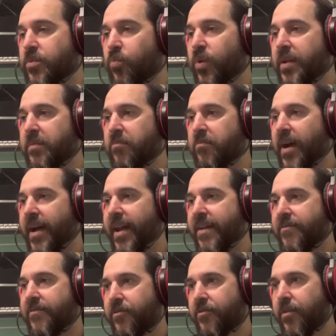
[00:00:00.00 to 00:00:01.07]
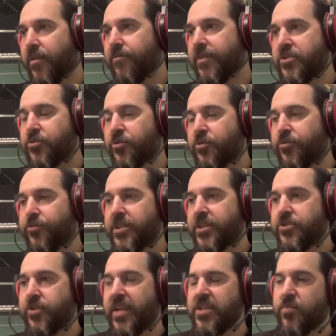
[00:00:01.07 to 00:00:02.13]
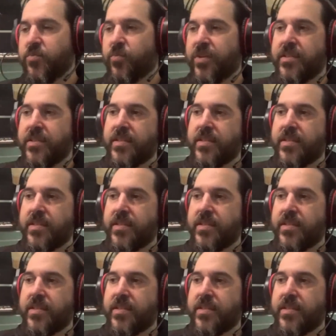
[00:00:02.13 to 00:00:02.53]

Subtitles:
And what my eventual frustration was,